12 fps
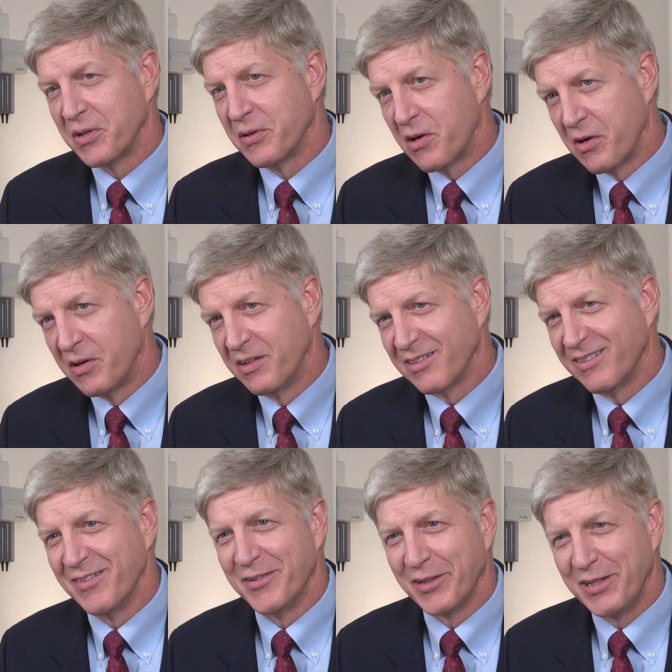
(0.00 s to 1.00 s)
their heart
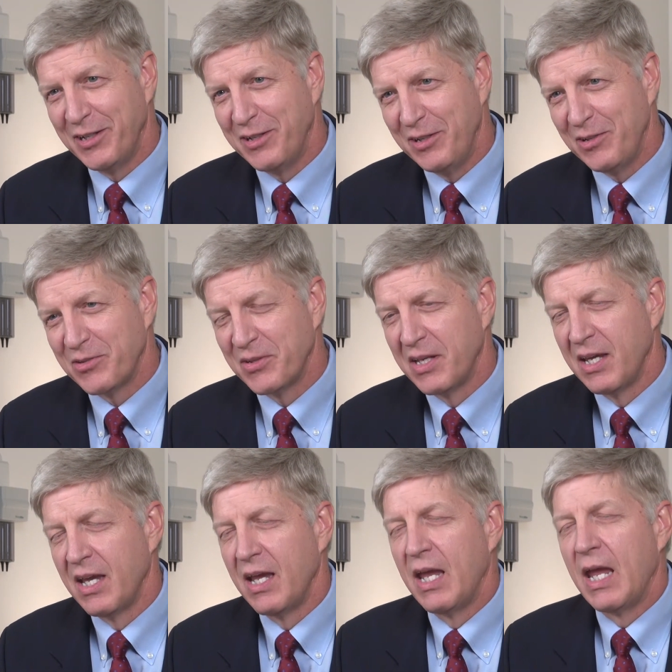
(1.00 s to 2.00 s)
or their kidneys.
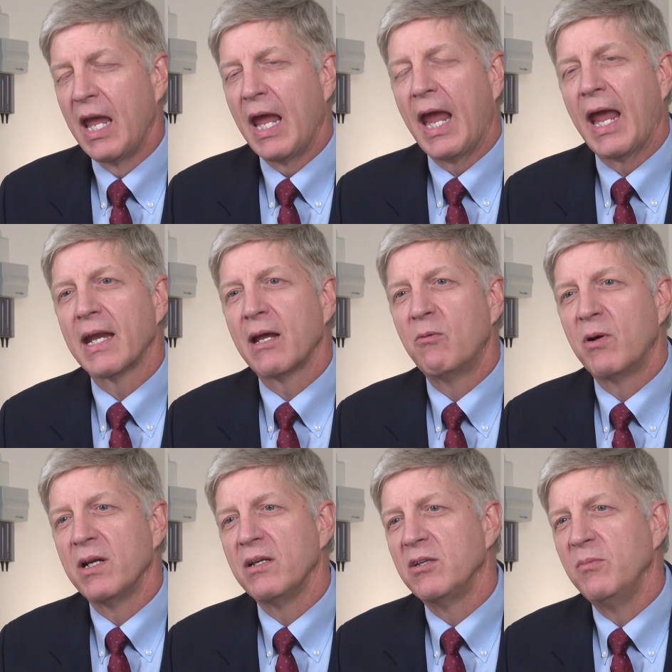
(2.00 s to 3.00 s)
And I
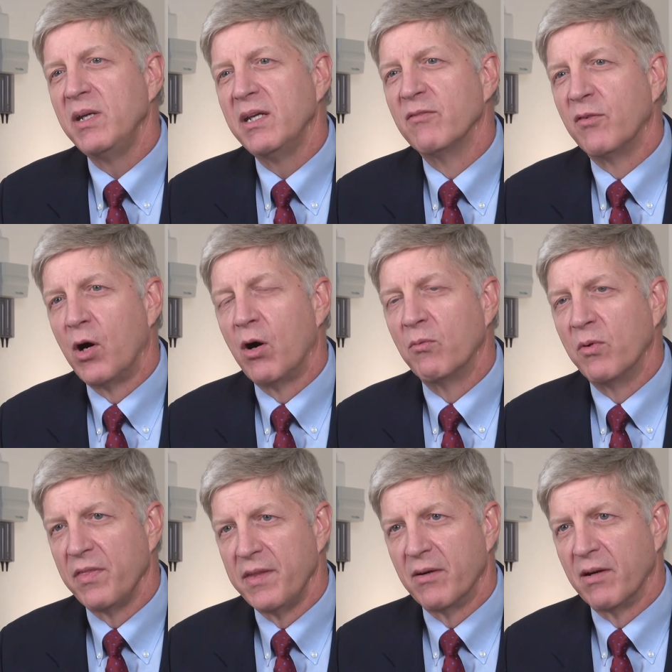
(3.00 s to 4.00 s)
wanted to be involved
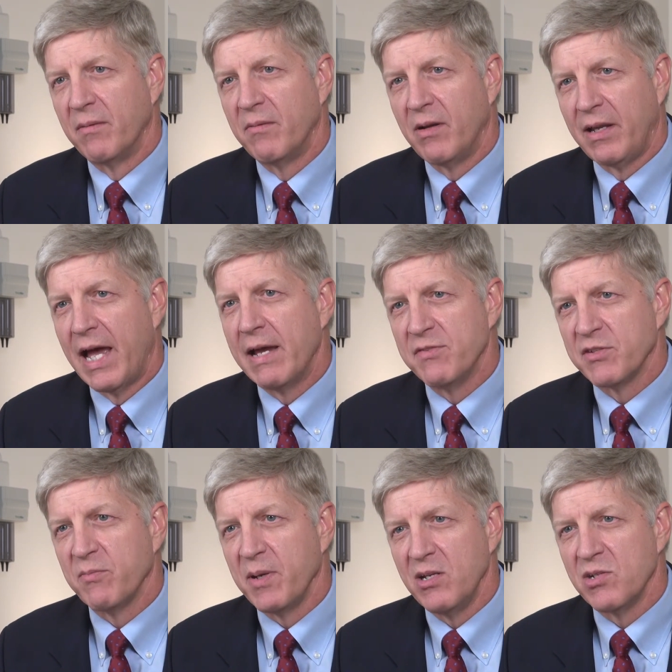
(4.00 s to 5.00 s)
with their lives
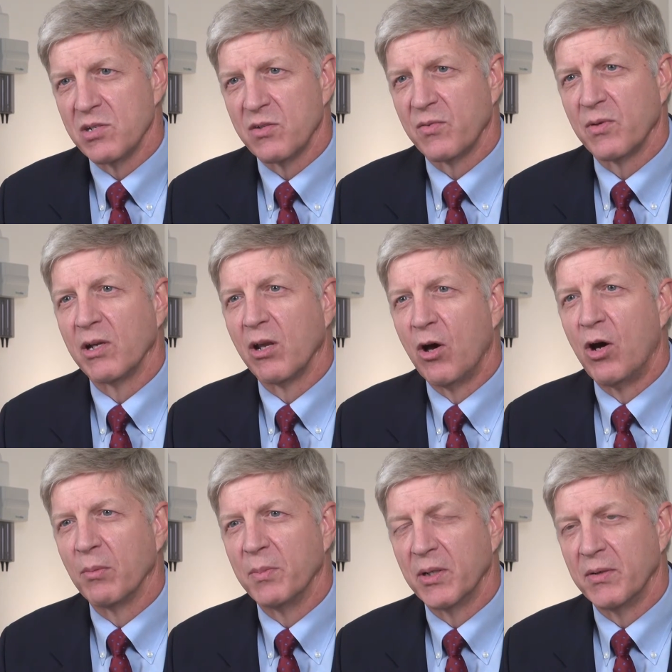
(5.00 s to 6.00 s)
of patients for a
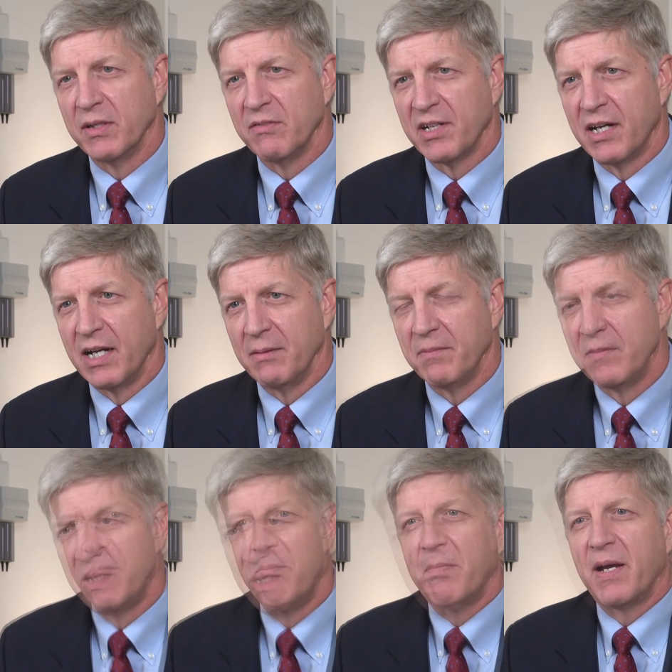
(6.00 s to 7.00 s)
long period of time.
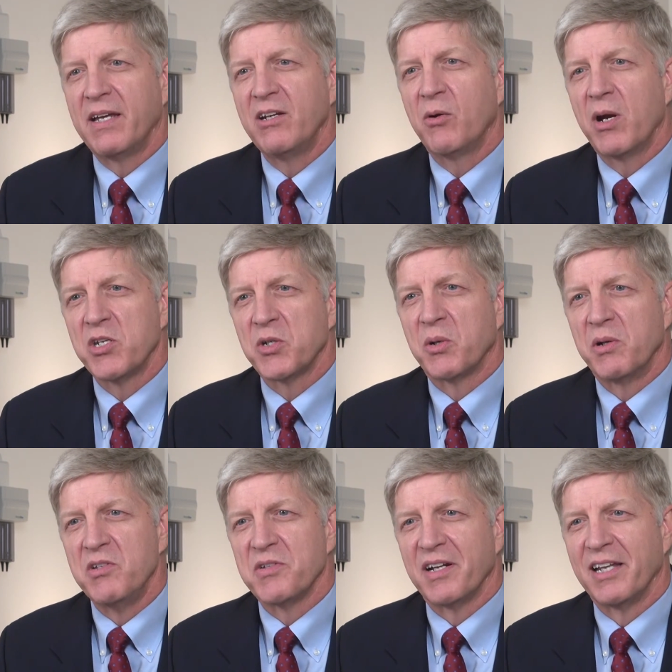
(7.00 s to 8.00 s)
My undergraduate
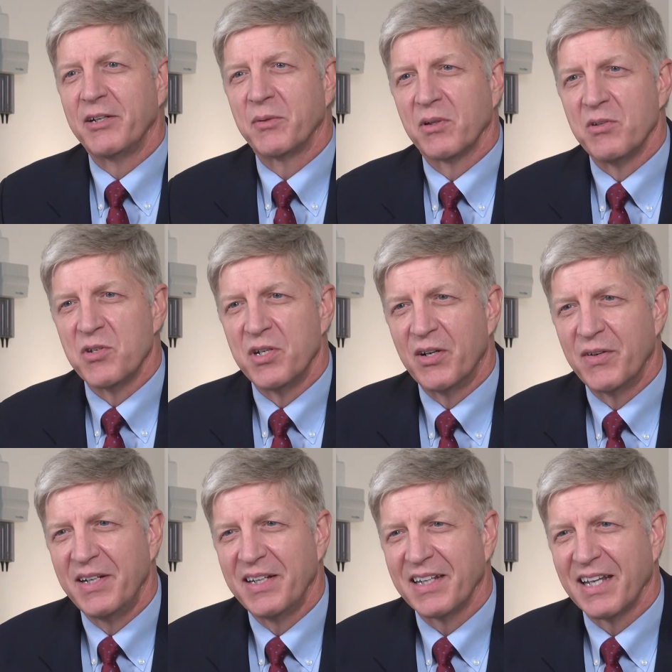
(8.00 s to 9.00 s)
degree is in electrical
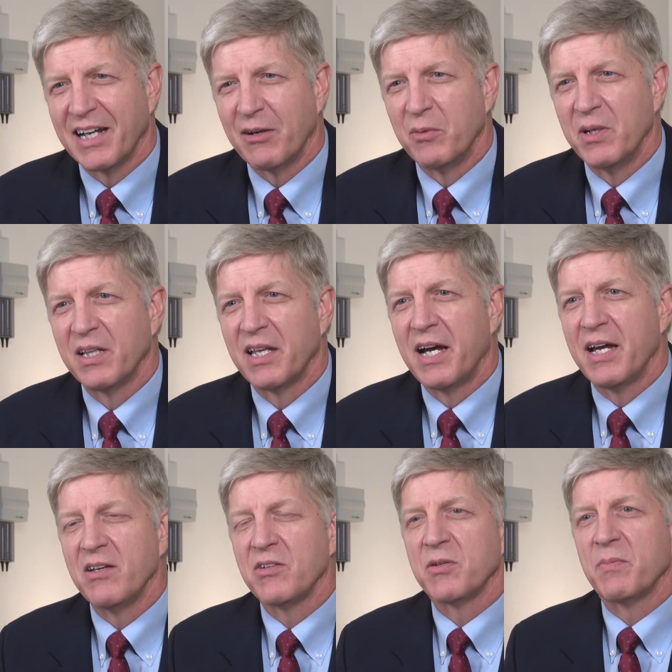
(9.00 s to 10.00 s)
engineering, and I
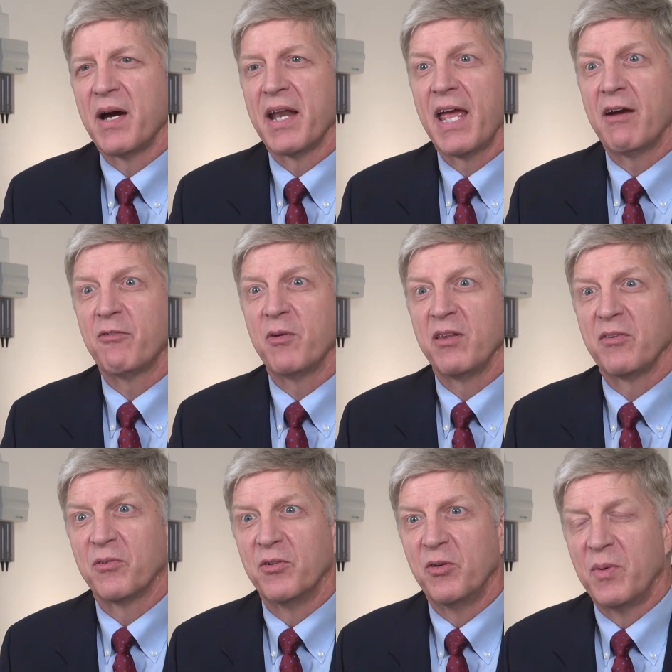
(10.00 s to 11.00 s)
realized about halfway
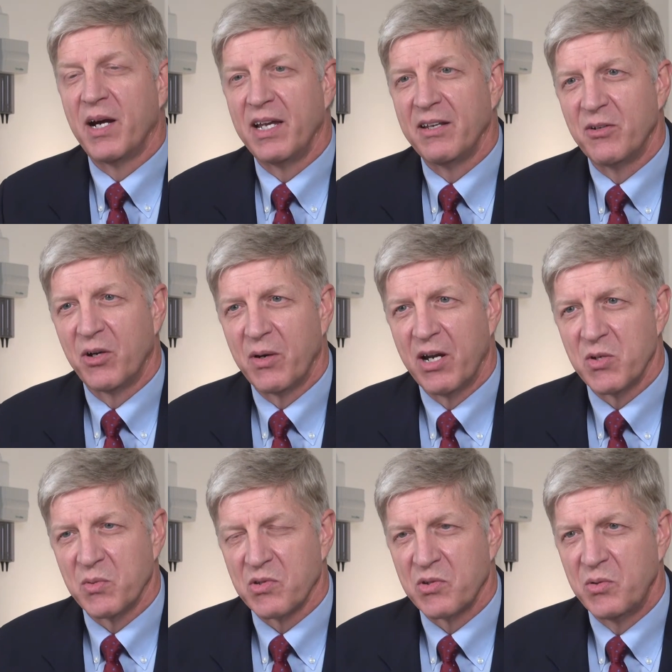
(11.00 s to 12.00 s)
through my
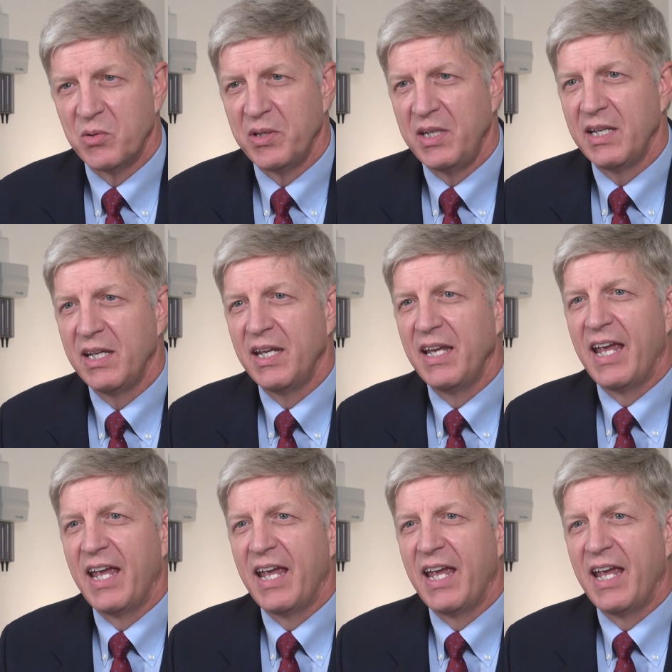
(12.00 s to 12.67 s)
undergraduate schooling,